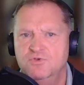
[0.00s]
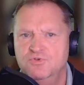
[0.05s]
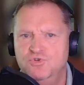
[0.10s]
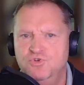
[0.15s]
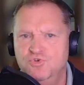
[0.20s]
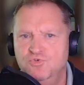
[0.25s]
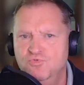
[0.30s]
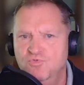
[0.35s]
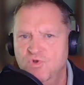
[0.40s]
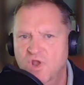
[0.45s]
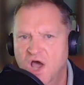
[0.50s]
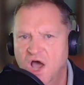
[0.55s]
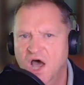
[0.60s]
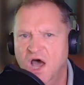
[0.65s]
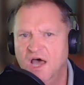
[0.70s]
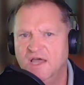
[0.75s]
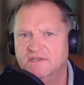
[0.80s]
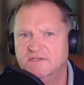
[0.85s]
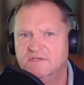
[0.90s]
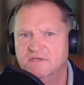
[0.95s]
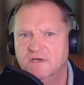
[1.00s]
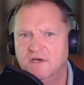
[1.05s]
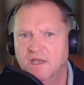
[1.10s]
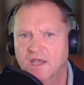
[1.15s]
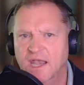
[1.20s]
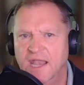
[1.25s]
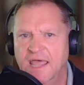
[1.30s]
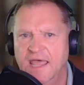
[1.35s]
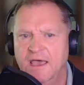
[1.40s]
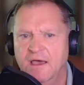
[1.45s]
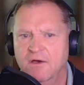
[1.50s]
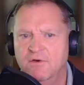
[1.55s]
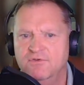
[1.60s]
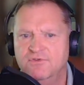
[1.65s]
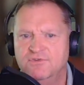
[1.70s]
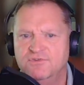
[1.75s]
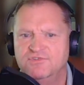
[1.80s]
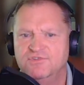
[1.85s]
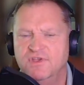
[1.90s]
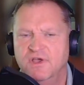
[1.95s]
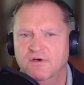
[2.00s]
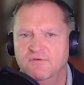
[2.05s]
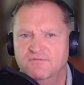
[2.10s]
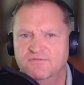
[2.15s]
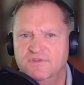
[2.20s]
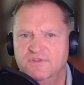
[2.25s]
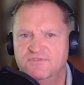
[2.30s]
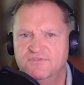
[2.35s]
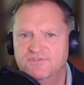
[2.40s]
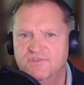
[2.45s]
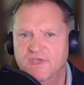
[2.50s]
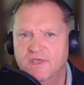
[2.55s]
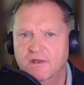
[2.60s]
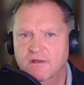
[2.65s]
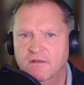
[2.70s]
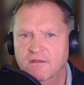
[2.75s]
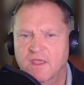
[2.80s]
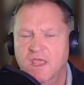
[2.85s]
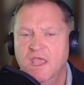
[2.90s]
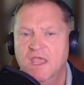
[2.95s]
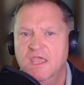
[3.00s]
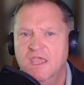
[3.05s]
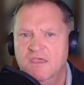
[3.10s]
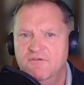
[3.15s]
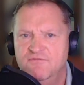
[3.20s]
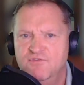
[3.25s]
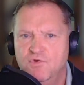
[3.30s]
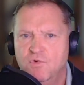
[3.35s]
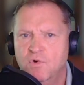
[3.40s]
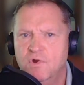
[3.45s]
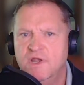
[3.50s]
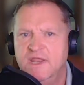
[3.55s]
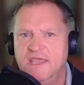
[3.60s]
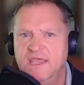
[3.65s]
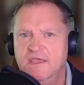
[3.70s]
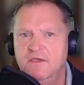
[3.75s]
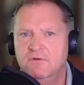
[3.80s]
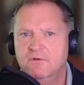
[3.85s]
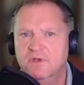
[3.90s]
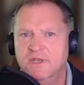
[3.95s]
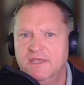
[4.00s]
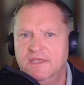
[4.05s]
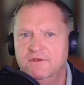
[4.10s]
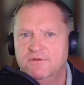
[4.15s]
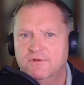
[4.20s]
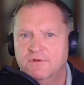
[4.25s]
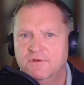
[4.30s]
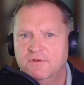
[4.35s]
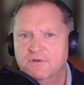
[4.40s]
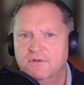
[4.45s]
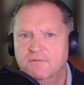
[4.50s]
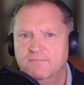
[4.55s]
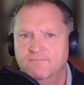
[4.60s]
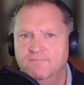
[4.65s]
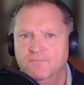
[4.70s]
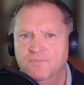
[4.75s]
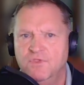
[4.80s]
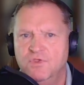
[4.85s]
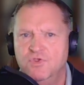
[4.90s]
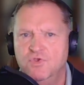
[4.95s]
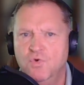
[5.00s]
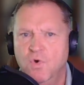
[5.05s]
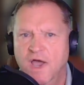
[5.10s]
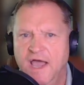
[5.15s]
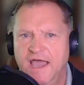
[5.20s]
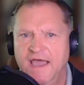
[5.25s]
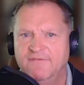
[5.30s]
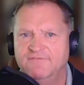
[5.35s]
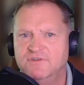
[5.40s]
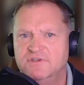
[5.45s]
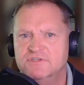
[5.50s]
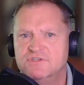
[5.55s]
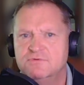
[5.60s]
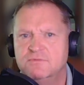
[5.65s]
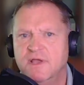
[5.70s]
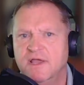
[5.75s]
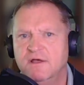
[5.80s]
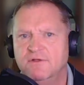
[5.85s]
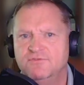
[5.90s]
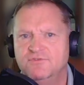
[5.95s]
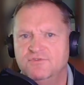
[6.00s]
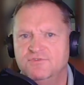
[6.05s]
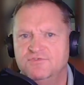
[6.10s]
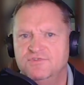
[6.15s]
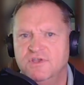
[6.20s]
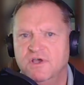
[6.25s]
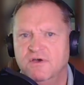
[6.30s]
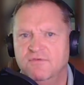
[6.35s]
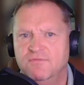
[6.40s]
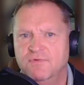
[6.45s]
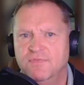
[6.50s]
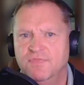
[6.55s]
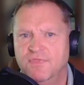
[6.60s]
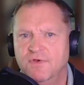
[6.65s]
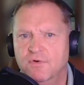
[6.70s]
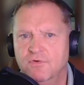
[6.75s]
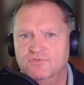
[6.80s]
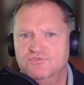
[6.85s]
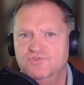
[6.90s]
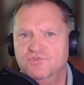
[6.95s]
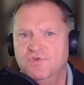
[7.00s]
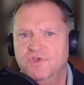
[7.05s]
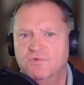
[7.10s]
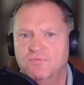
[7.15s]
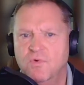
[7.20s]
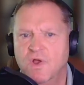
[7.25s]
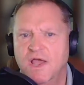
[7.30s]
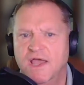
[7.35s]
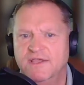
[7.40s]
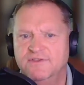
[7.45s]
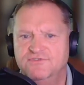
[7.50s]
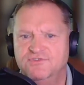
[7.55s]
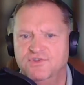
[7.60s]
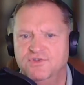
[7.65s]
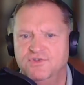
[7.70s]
Do not allow yourself to settle. If you're an eagle leader, you have to surround yourself with those who can rise to